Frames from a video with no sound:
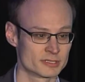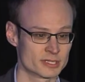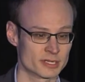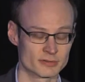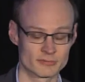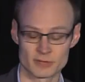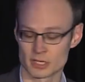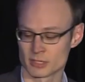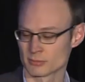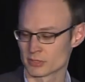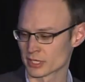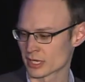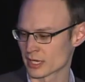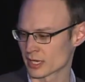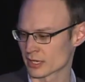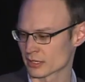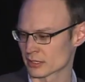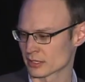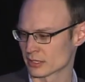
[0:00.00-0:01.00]
at Environment
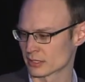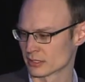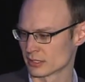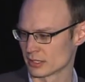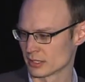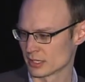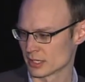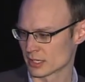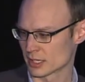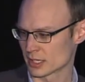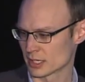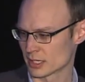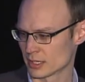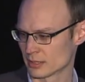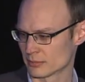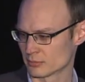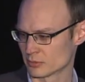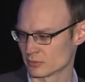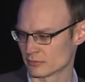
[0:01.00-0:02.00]
Canada,
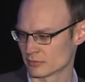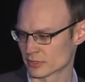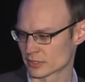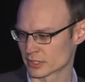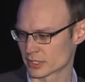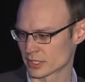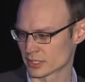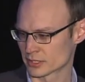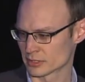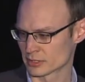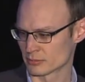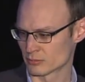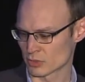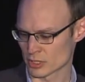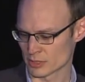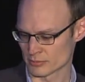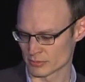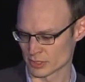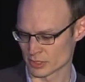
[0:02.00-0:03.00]
who very kindly
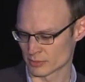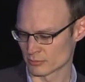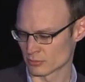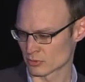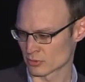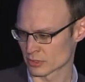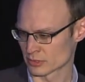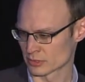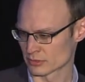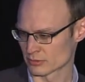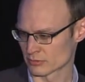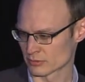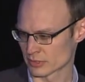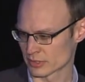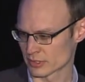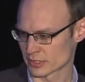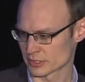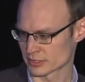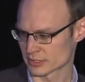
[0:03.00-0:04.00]
brought me on board
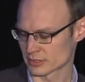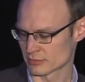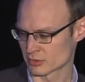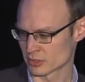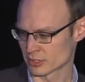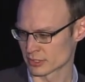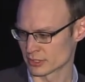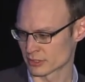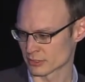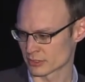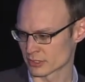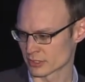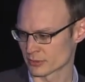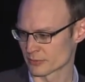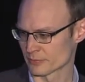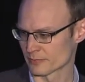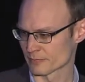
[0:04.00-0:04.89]
with this about a year ago.